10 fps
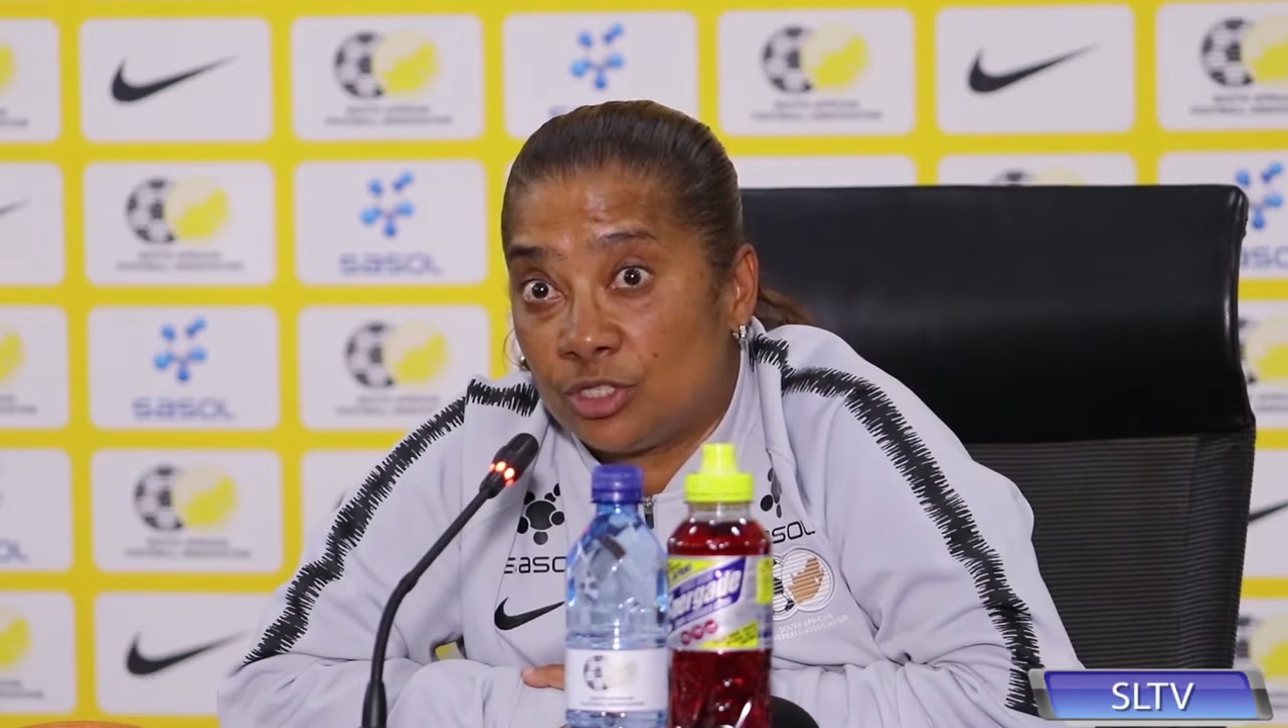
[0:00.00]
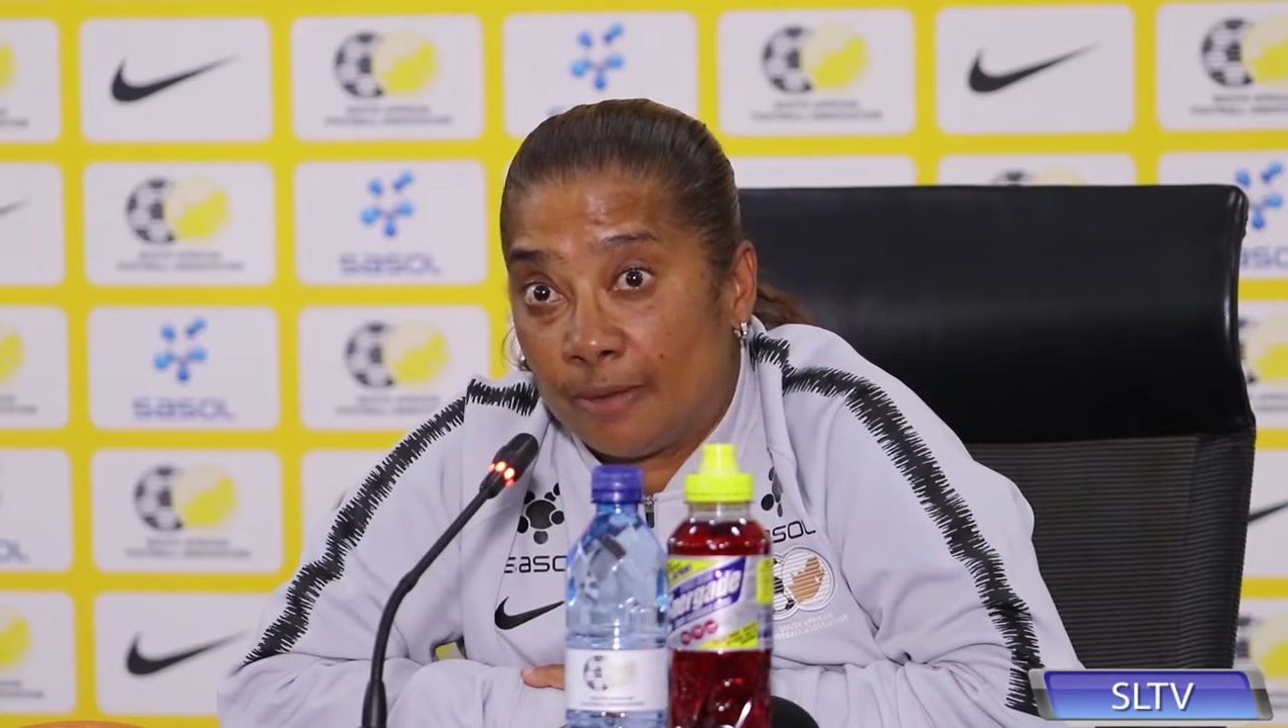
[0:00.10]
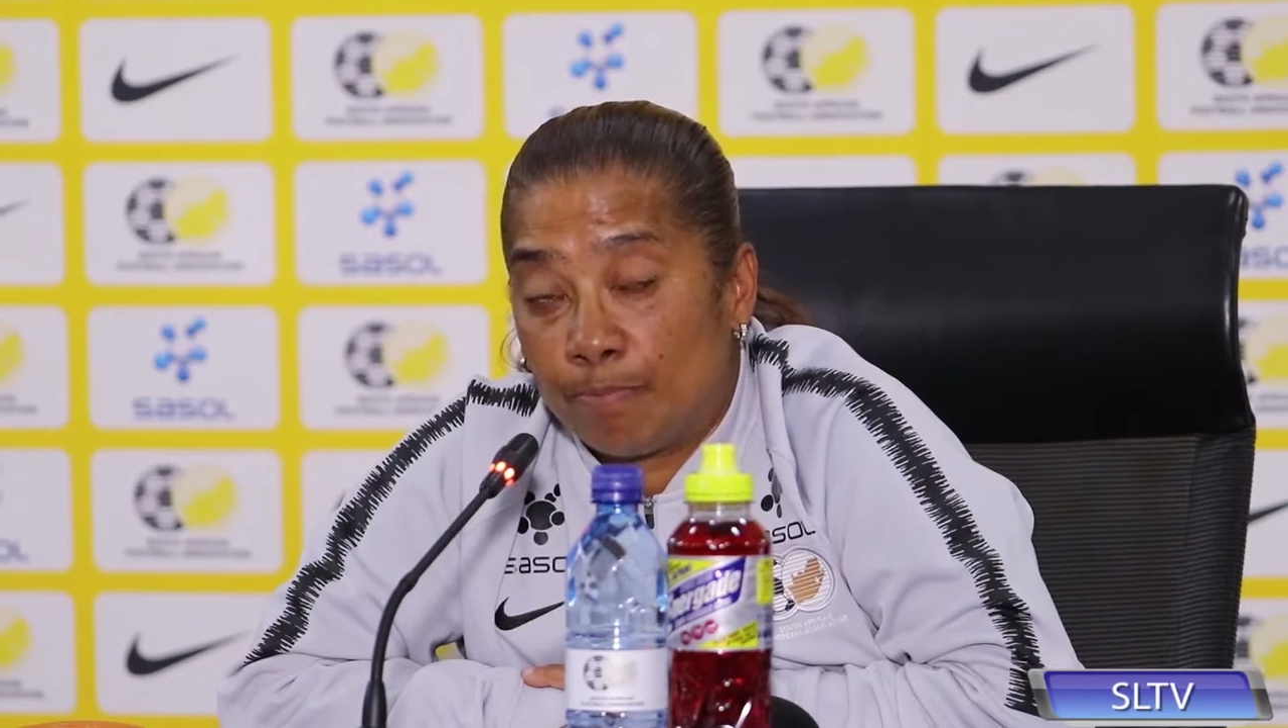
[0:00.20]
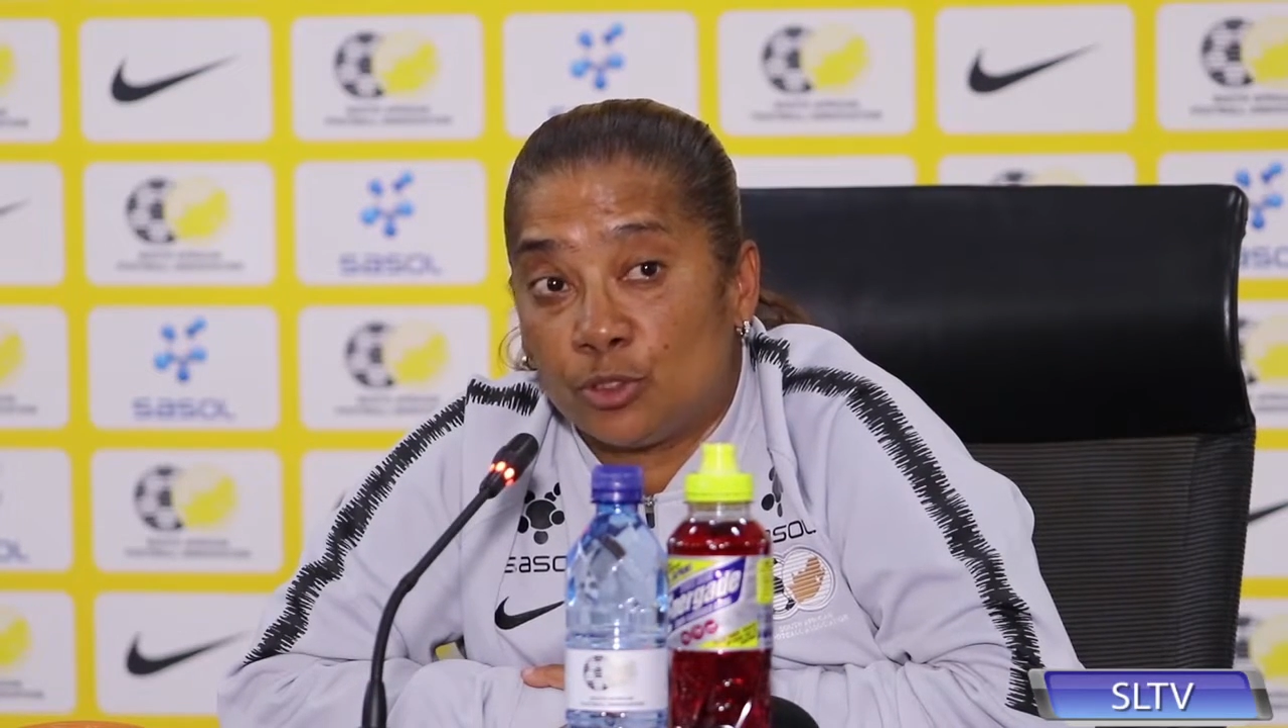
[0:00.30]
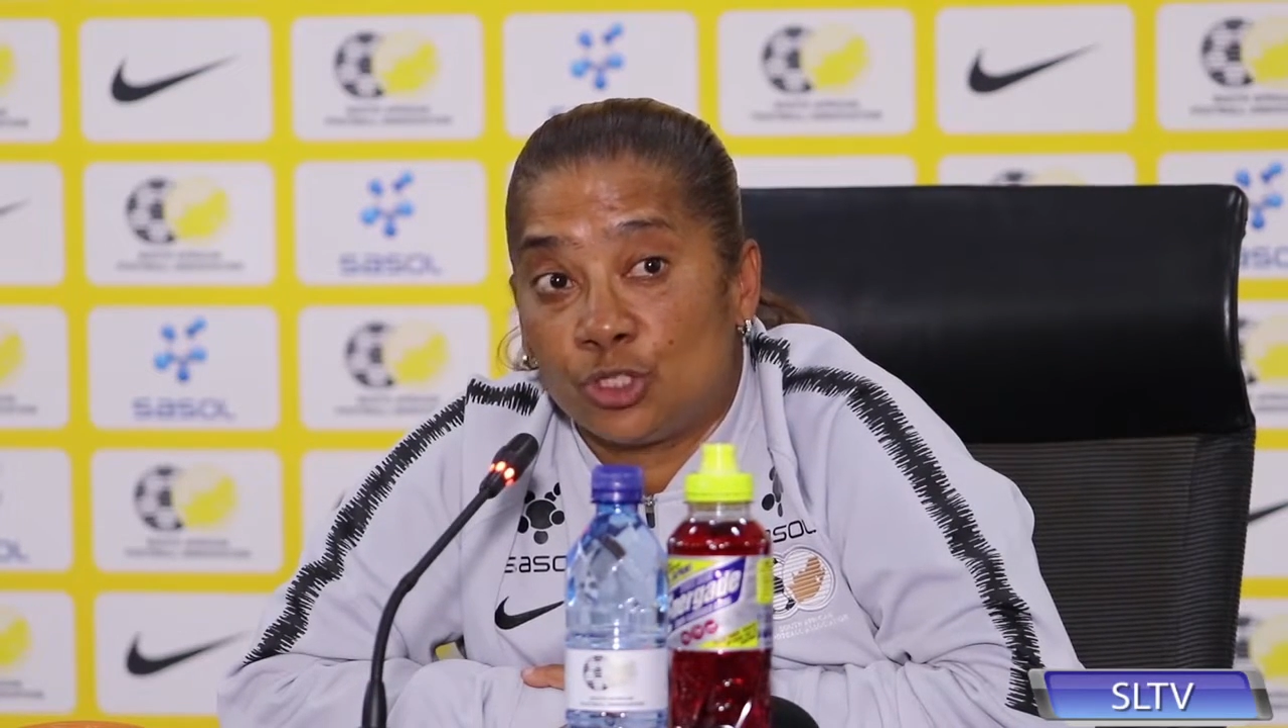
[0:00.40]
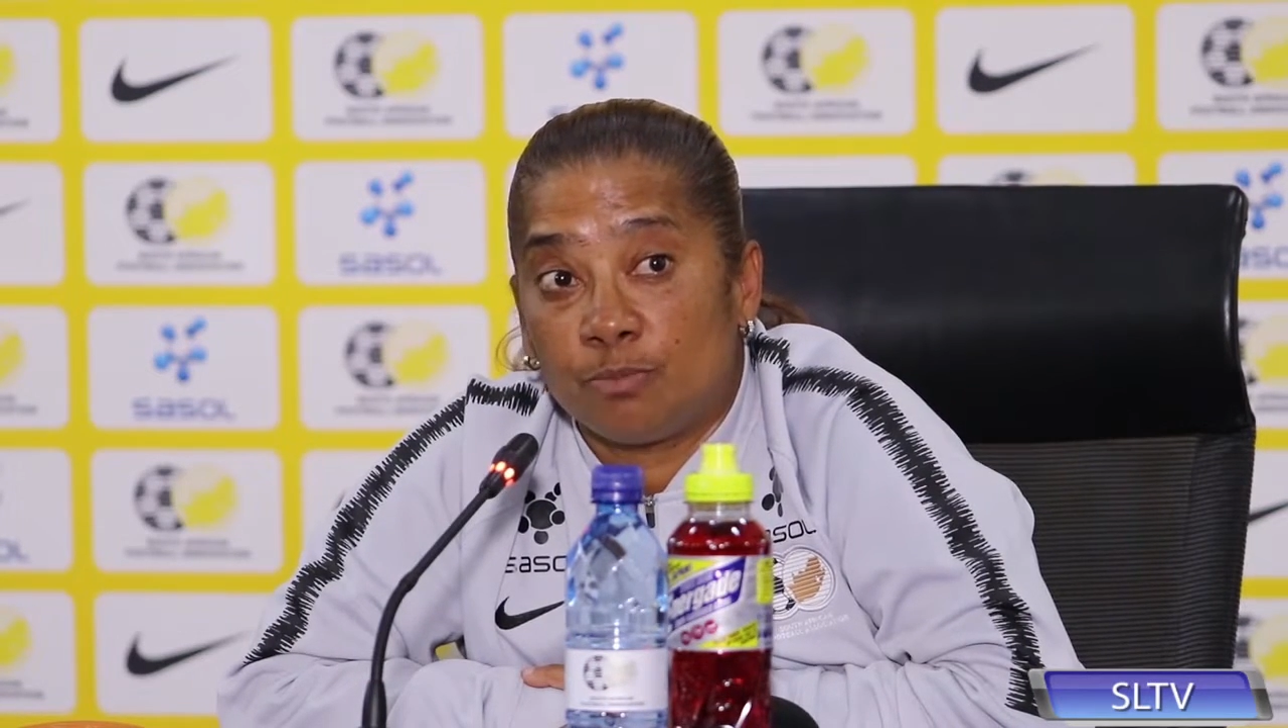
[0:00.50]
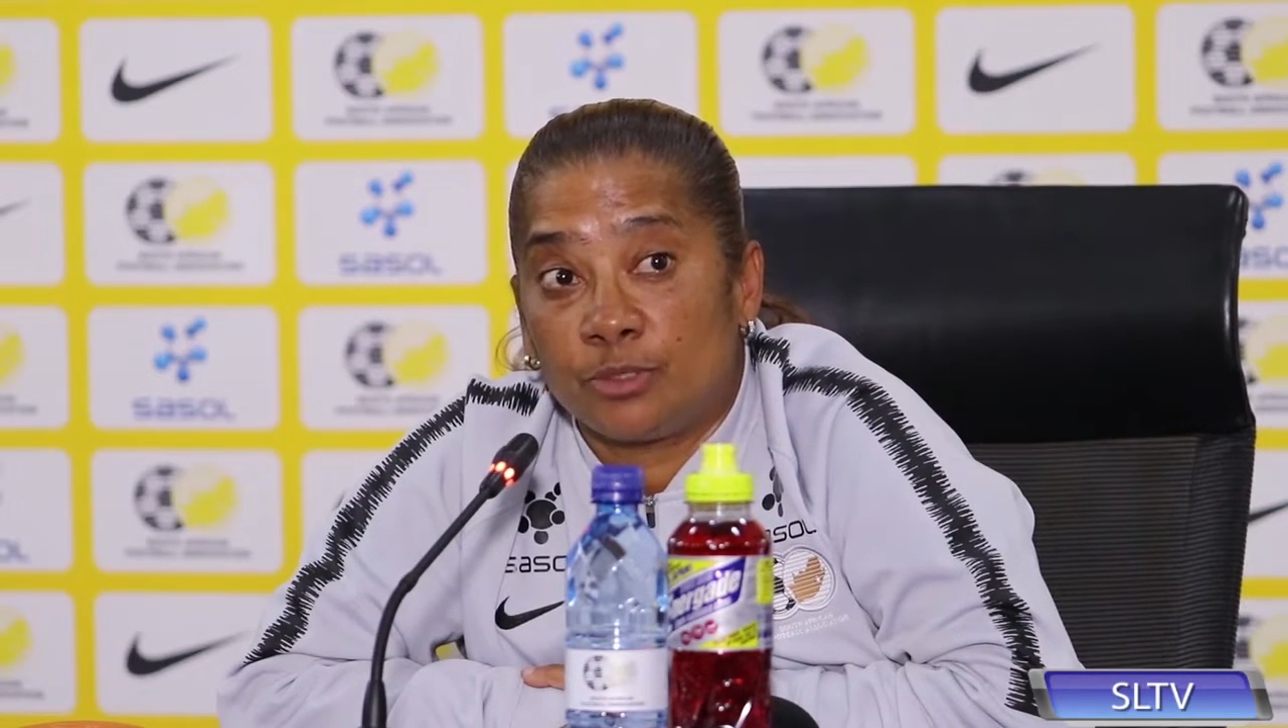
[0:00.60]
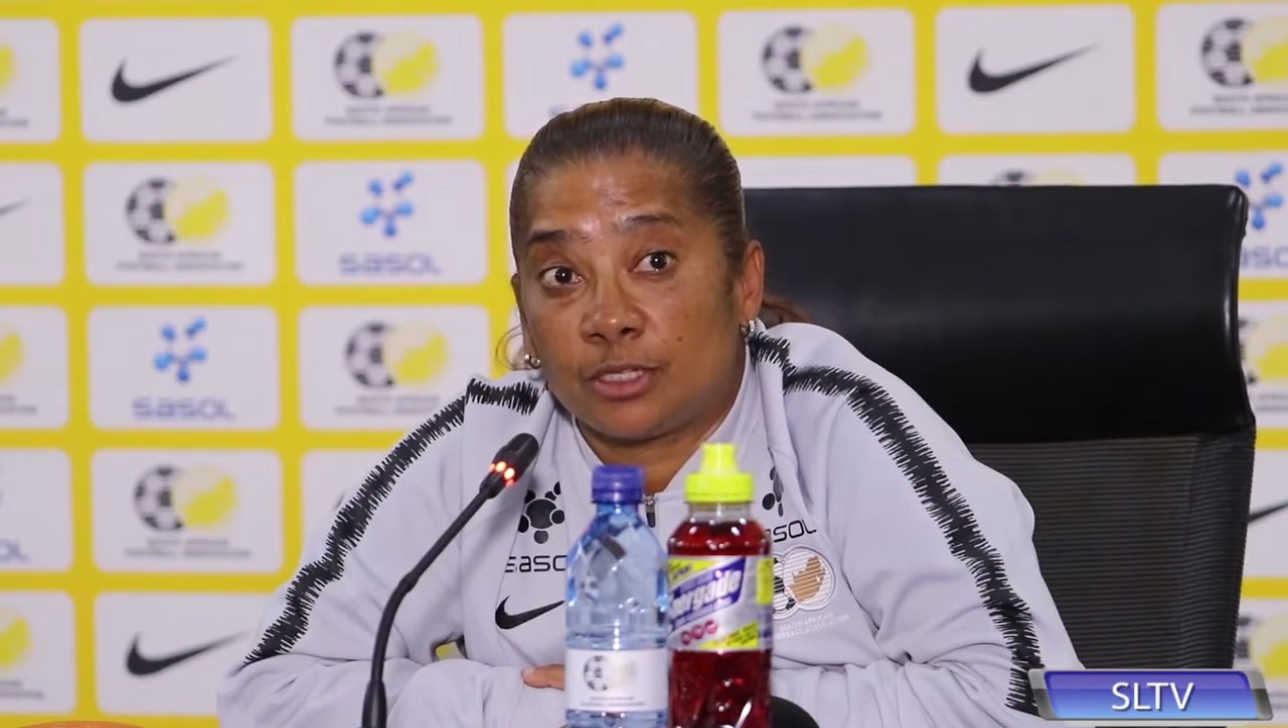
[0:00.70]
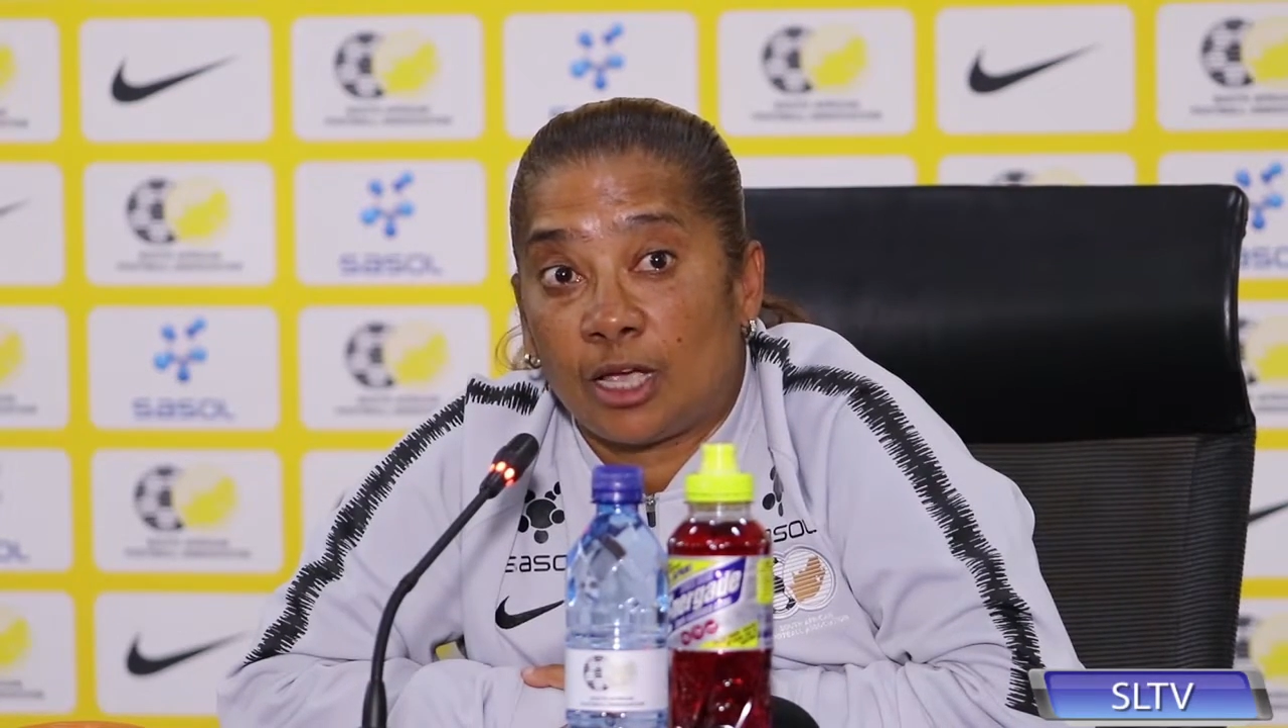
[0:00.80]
Championships.